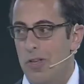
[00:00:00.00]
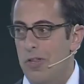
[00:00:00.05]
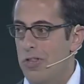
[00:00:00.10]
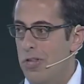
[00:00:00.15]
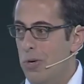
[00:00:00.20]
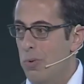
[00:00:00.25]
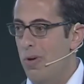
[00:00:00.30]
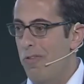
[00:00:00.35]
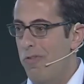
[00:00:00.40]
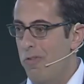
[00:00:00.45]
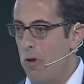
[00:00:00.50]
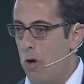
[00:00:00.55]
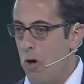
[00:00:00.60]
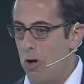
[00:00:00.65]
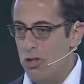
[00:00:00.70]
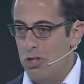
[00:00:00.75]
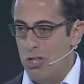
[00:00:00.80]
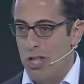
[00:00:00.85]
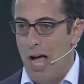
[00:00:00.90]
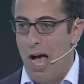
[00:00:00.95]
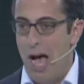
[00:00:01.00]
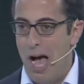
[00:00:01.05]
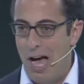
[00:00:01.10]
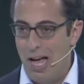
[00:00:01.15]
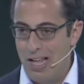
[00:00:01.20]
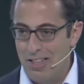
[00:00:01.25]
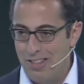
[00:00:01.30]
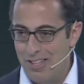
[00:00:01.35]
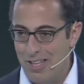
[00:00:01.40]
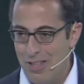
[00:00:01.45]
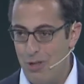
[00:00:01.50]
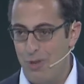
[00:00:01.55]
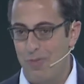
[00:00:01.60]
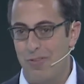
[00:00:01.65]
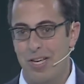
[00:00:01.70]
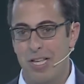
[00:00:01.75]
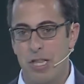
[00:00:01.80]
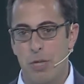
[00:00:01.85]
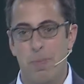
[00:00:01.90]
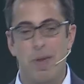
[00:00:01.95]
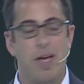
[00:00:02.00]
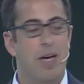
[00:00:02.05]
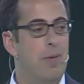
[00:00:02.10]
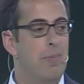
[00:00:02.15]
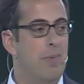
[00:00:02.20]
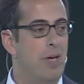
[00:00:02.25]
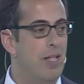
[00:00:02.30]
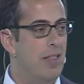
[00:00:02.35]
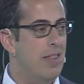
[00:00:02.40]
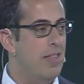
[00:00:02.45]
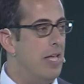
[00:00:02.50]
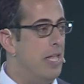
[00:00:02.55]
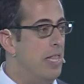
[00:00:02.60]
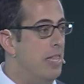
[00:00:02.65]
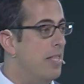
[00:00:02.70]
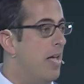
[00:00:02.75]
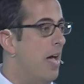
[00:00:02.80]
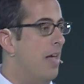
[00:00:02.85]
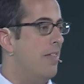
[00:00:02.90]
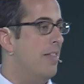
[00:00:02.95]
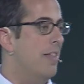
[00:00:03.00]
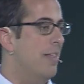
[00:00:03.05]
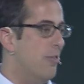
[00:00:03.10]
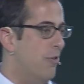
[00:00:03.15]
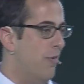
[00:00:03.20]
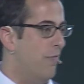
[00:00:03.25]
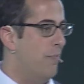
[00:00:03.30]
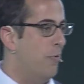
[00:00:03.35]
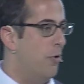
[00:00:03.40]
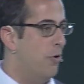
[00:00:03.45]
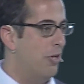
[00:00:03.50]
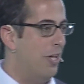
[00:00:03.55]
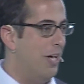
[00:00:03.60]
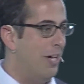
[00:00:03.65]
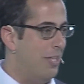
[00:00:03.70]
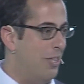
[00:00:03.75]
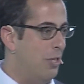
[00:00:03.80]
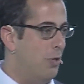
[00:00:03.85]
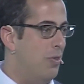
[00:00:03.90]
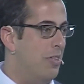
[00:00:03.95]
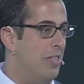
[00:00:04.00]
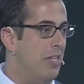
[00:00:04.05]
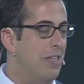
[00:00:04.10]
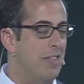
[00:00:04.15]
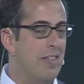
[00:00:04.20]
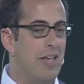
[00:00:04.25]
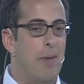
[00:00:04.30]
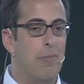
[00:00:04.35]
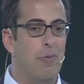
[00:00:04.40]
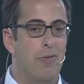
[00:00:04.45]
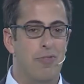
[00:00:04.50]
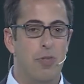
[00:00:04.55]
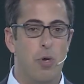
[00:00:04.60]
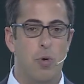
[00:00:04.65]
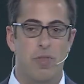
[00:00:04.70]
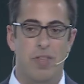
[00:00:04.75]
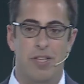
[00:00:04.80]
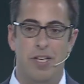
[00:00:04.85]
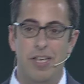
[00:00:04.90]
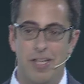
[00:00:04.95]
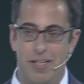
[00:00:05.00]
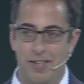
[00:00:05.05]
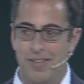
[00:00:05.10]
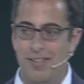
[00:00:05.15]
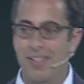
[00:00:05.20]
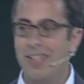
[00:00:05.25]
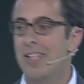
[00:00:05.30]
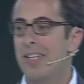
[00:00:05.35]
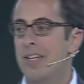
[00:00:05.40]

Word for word: So we've launched hundreds of experiments and dozens of products. You see some of those here.